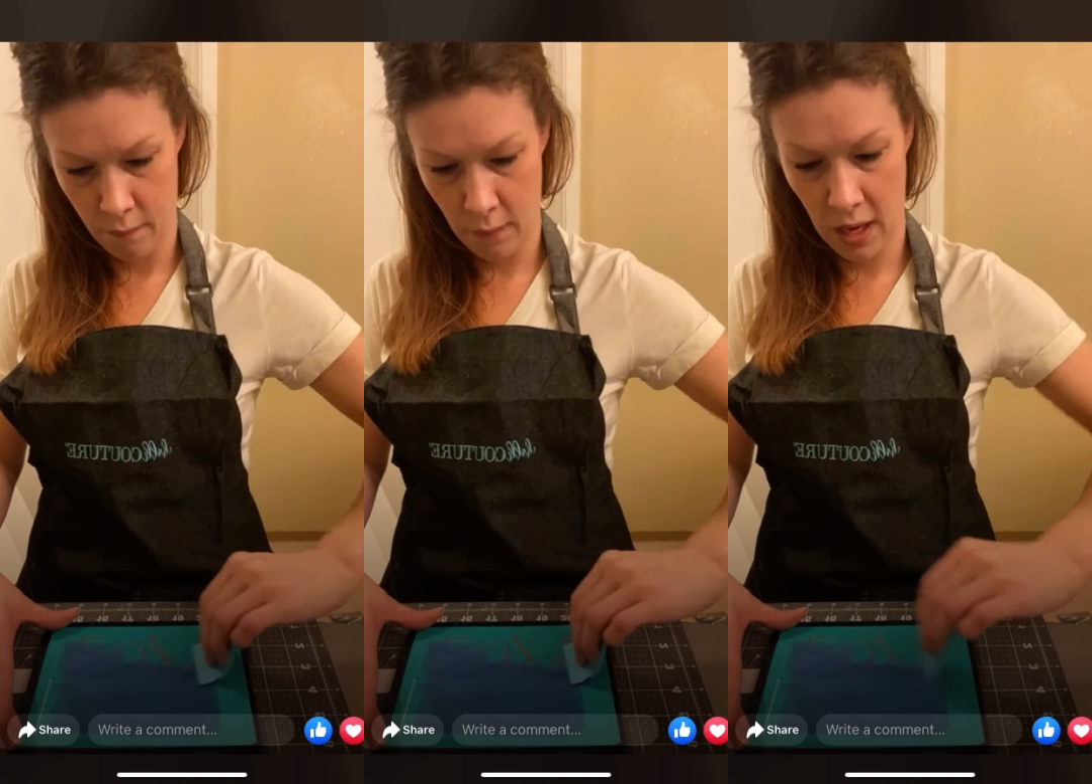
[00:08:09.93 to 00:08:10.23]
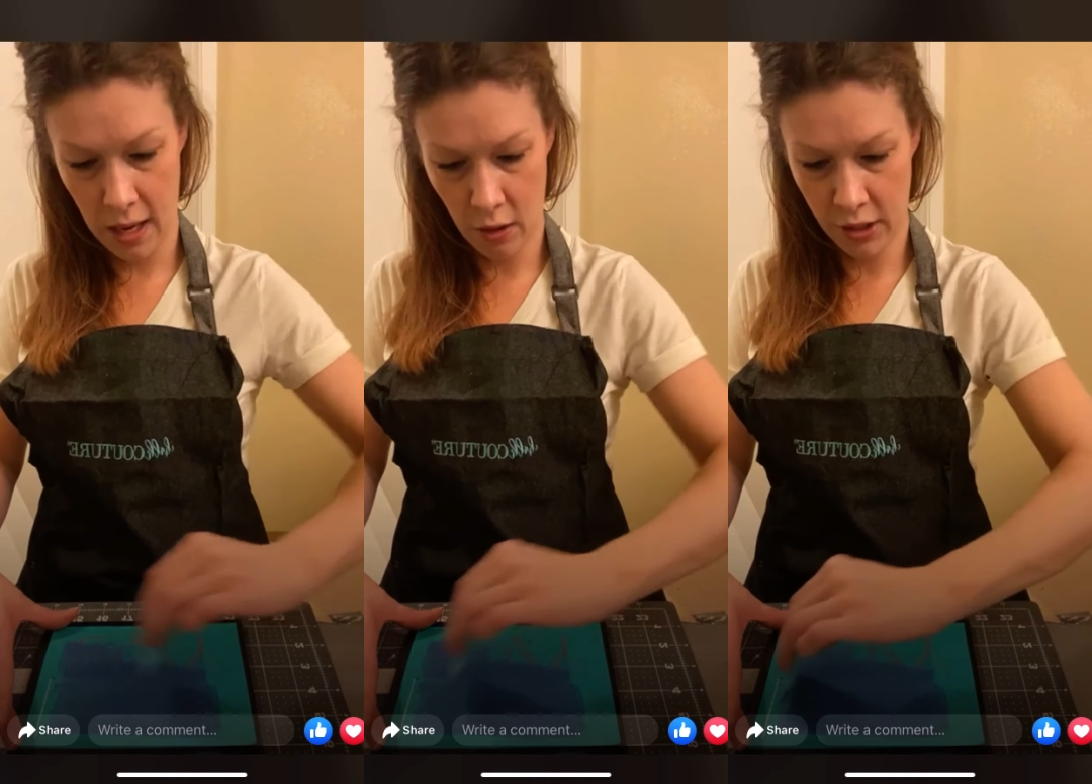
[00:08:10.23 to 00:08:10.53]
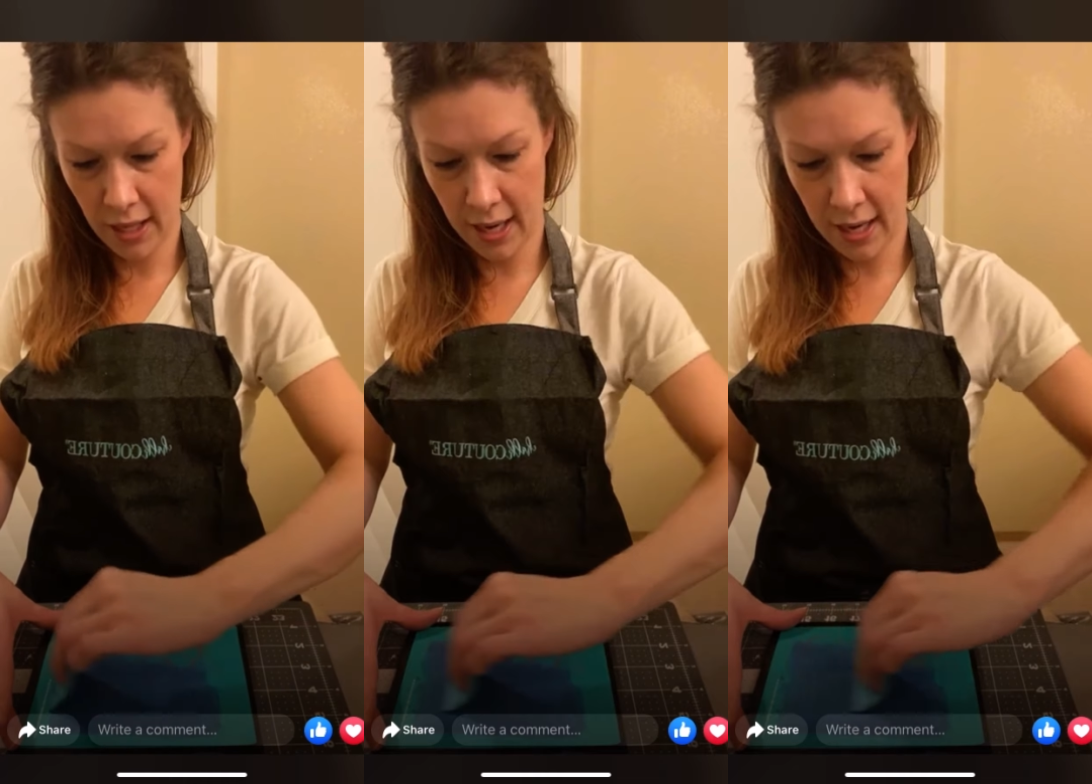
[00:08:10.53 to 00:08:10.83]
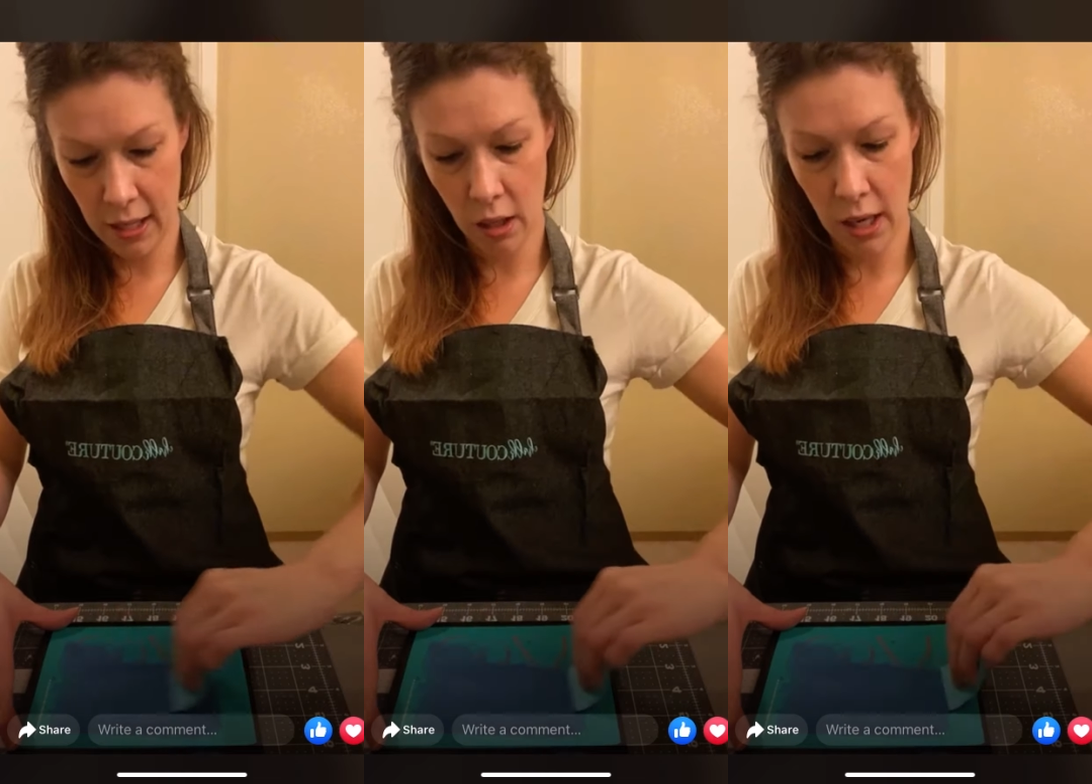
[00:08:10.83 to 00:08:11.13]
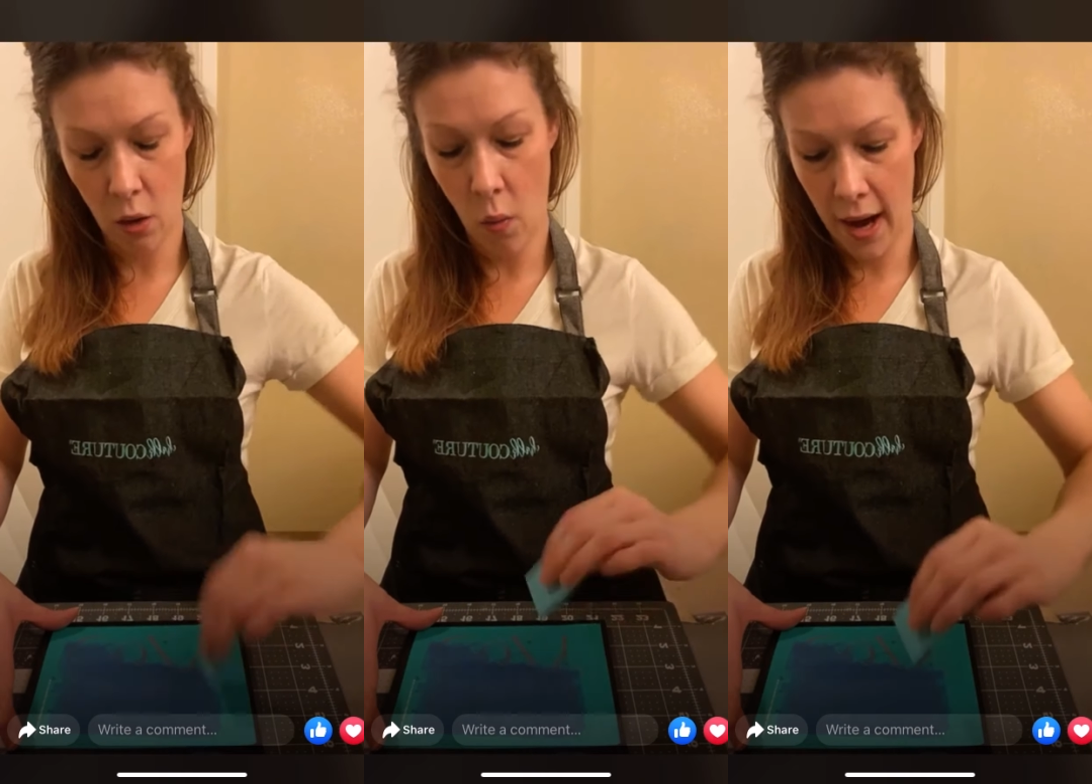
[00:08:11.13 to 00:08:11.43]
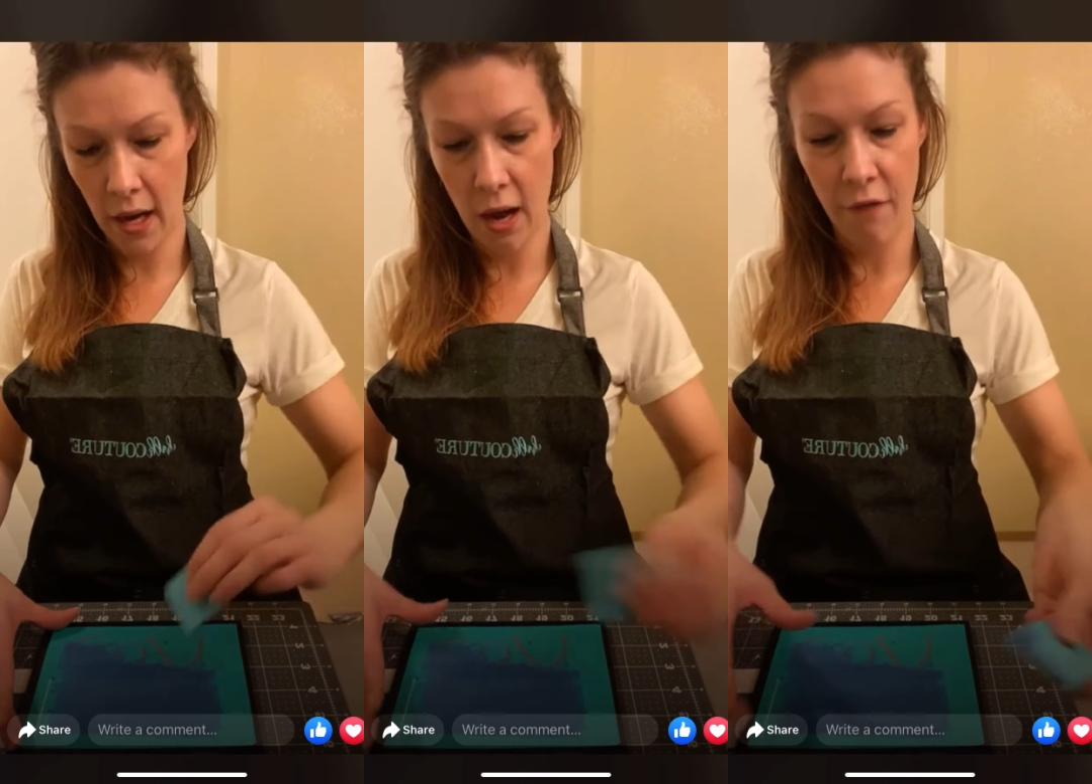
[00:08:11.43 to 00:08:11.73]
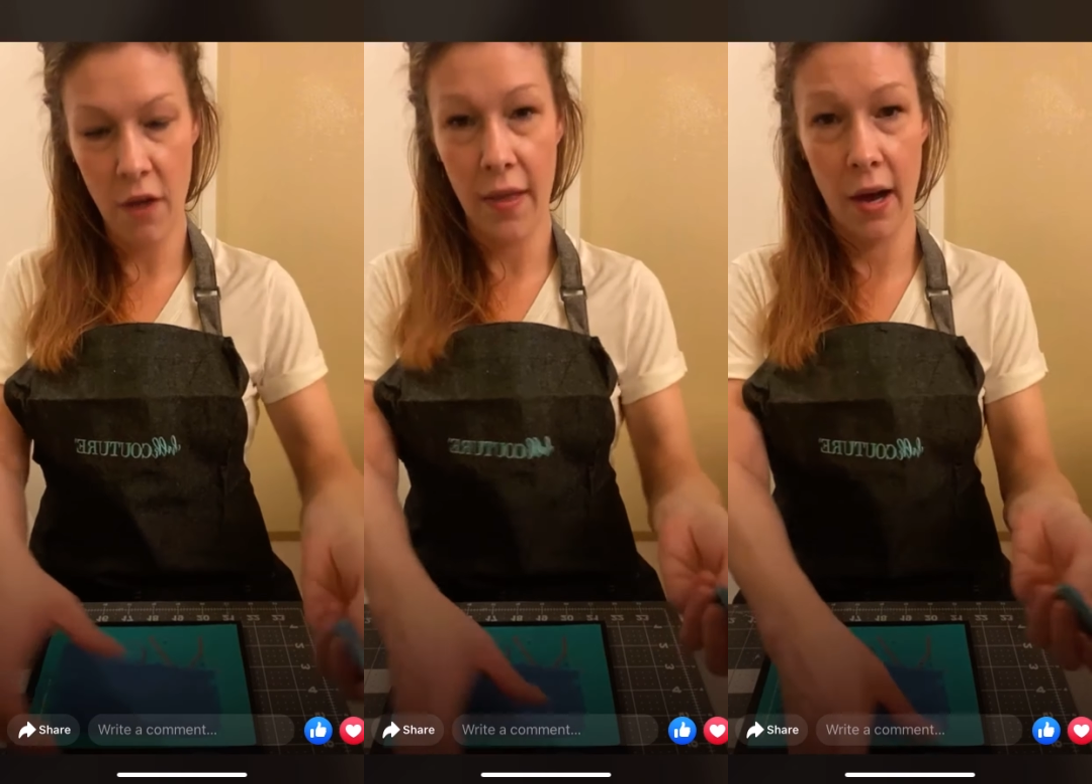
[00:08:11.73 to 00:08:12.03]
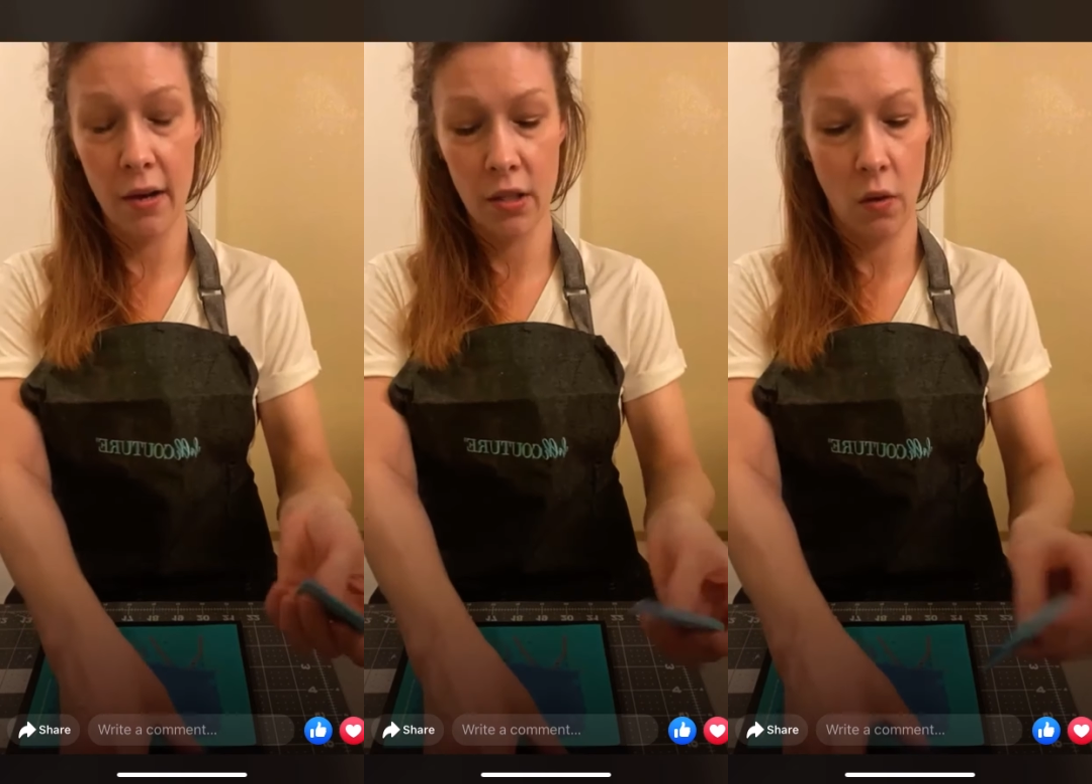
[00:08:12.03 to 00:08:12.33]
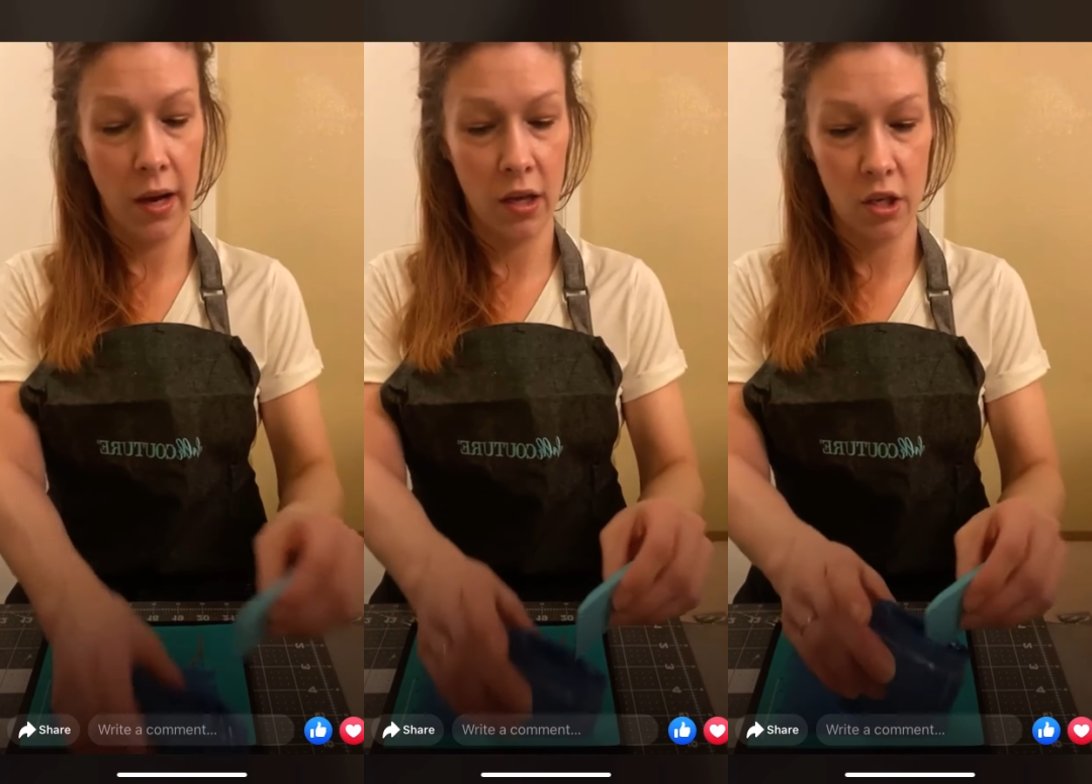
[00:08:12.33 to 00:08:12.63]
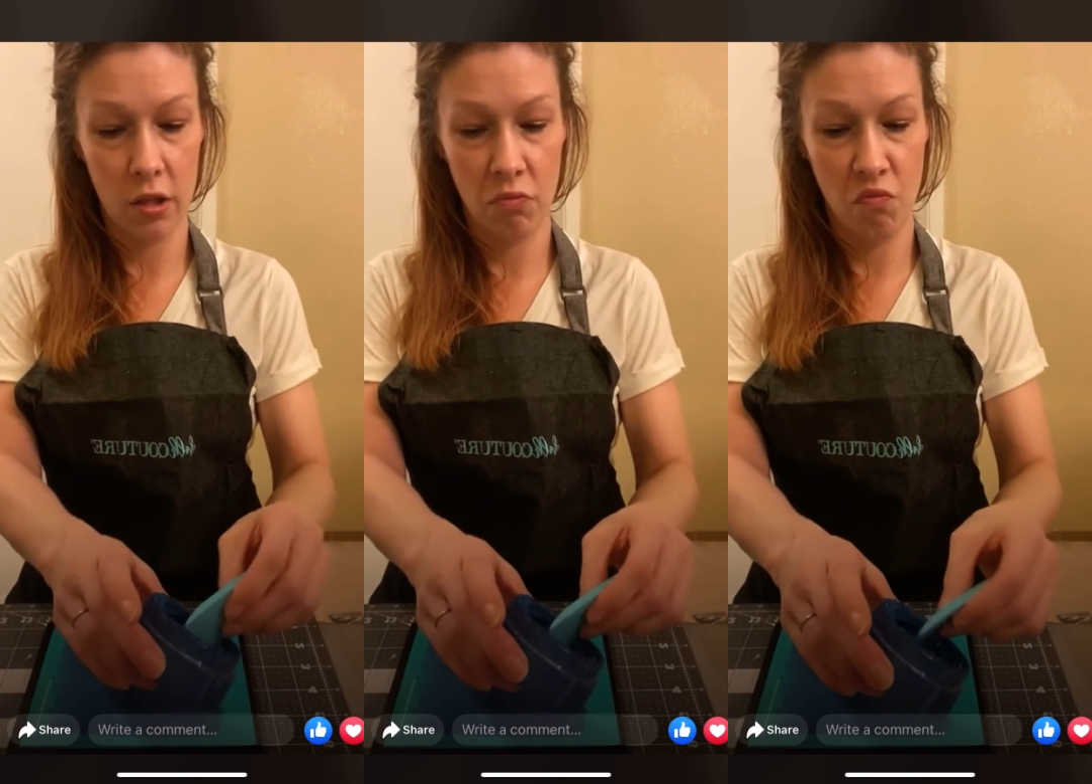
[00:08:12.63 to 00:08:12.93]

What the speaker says: And it looks like I didn't get quite enough on there, so I can just